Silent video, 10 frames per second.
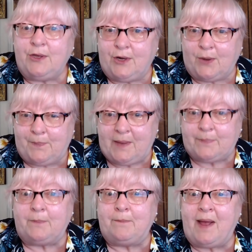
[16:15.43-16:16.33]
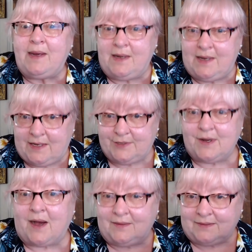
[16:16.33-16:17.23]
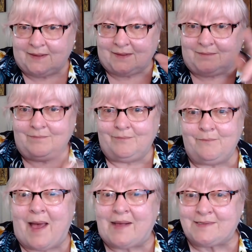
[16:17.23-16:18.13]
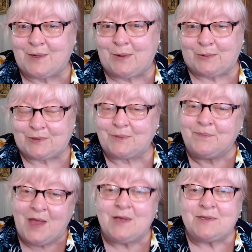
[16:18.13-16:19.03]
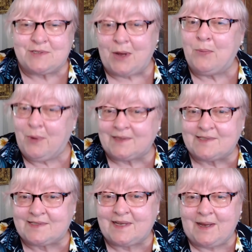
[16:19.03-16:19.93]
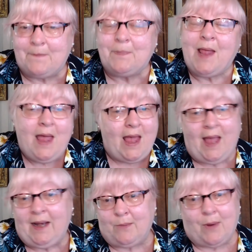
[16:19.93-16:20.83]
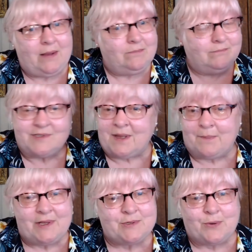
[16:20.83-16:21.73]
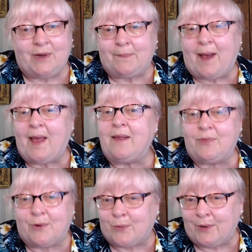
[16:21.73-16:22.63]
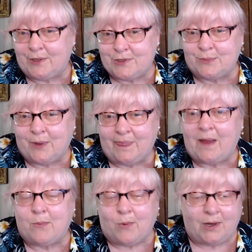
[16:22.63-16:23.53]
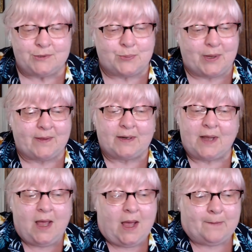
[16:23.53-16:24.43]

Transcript: you know, people might need a little mask holder. So we'll see. Anyway, somebody's going to buy it. They're going to do what they want with it.